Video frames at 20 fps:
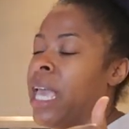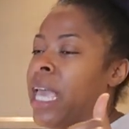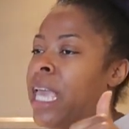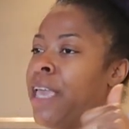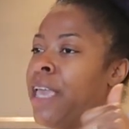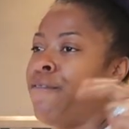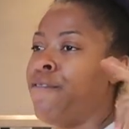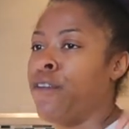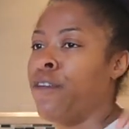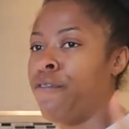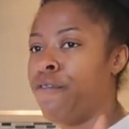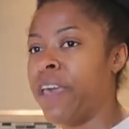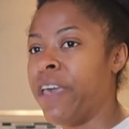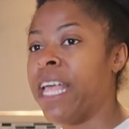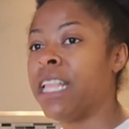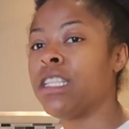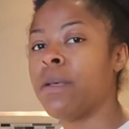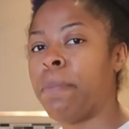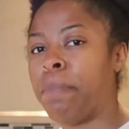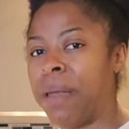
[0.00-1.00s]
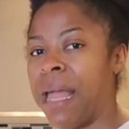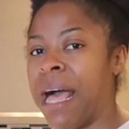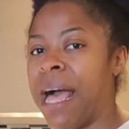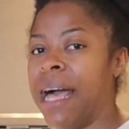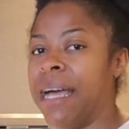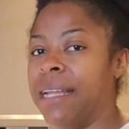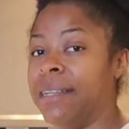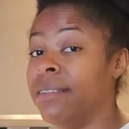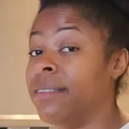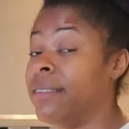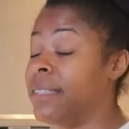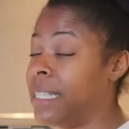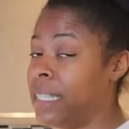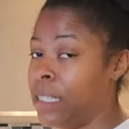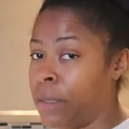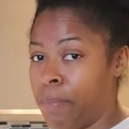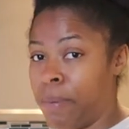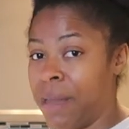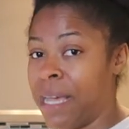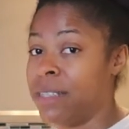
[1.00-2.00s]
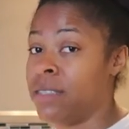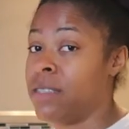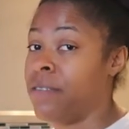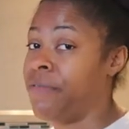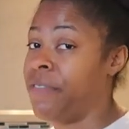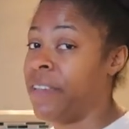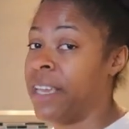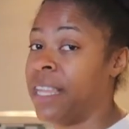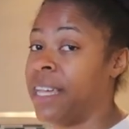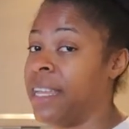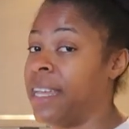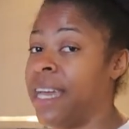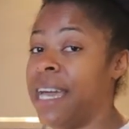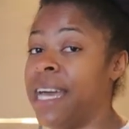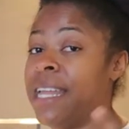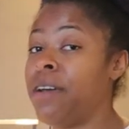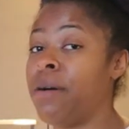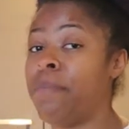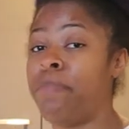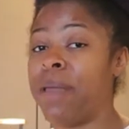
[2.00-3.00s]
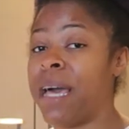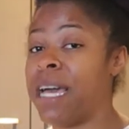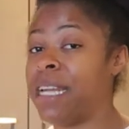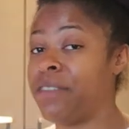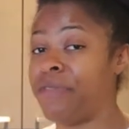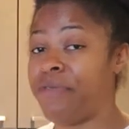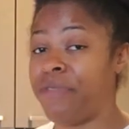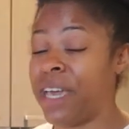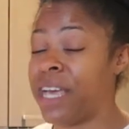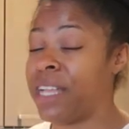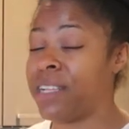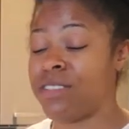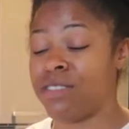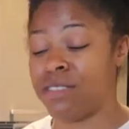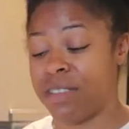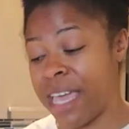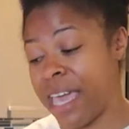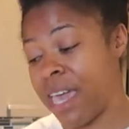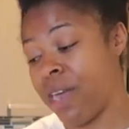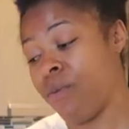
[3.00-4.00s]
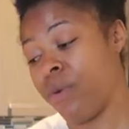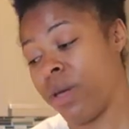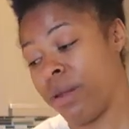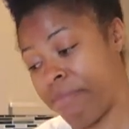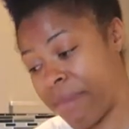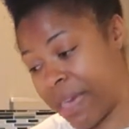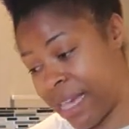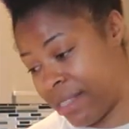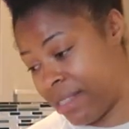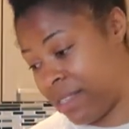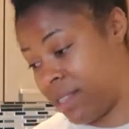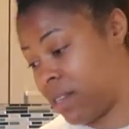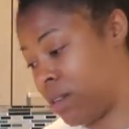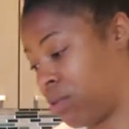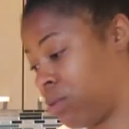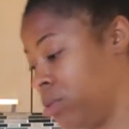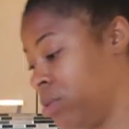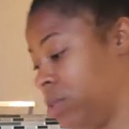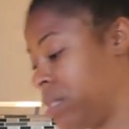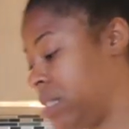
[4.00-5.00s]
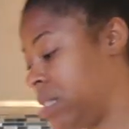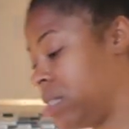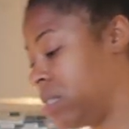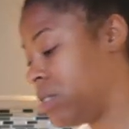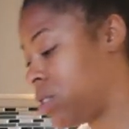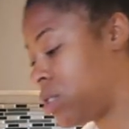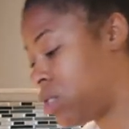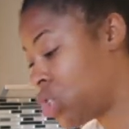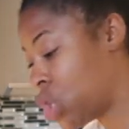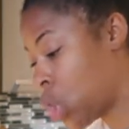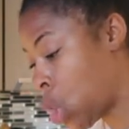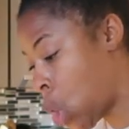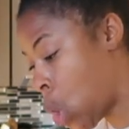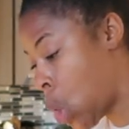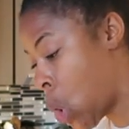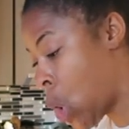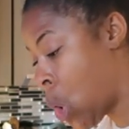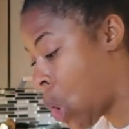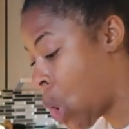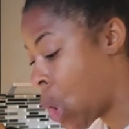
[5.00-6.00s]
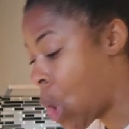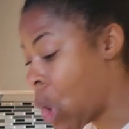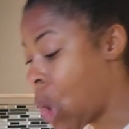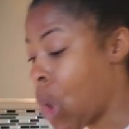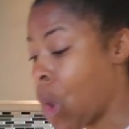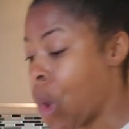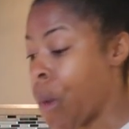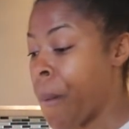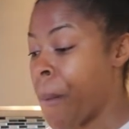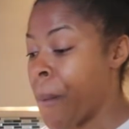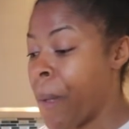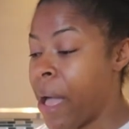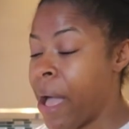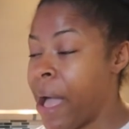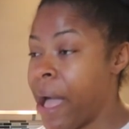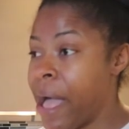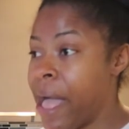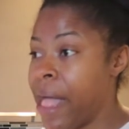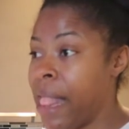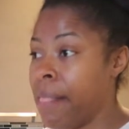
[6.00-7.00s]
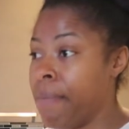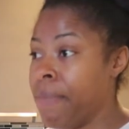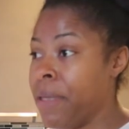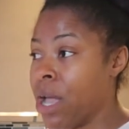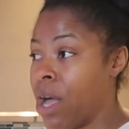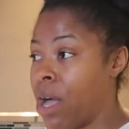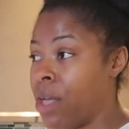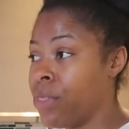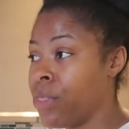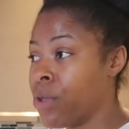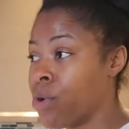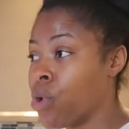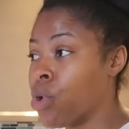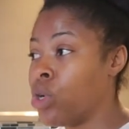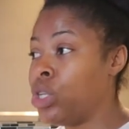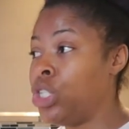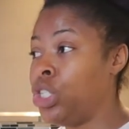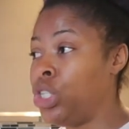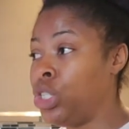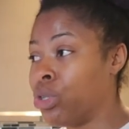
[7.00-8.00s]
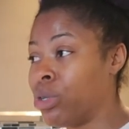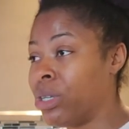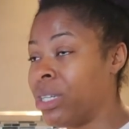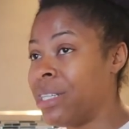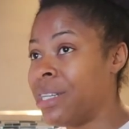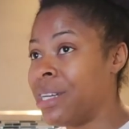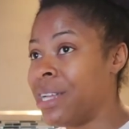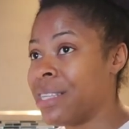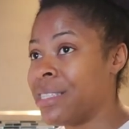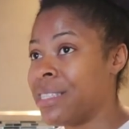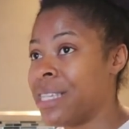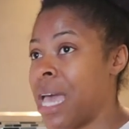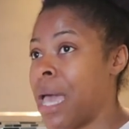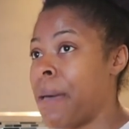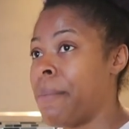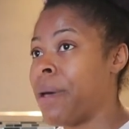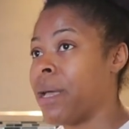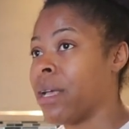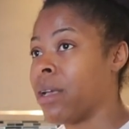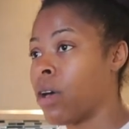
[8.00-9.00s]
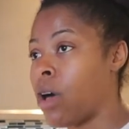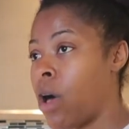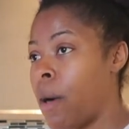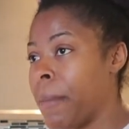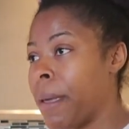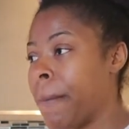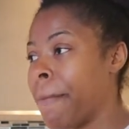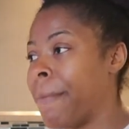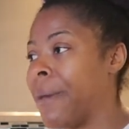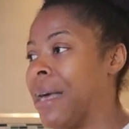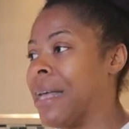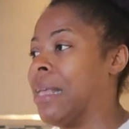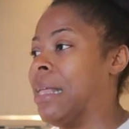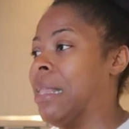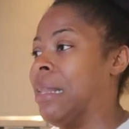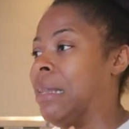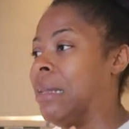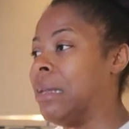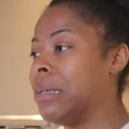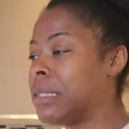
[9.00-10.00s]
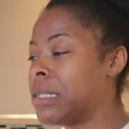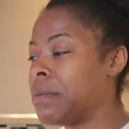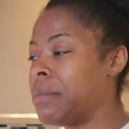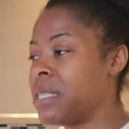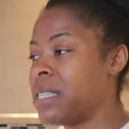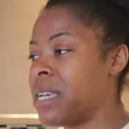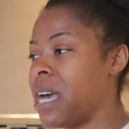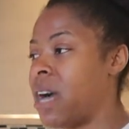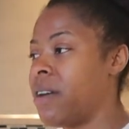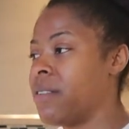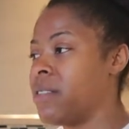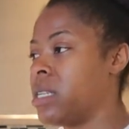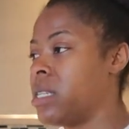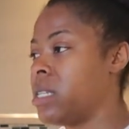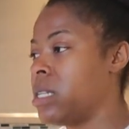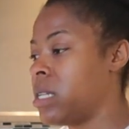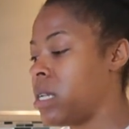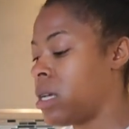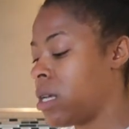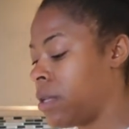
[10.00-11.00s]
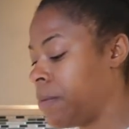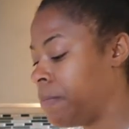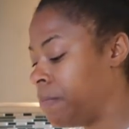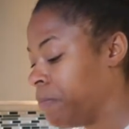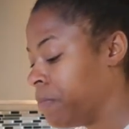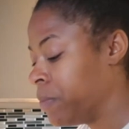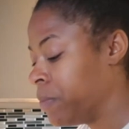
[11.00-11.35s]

if you fail to plan, then you plan to fail. And I don't plan to fail today with my dinner routine. So I'll be on the road during dinner time and coming back a little bit after dinner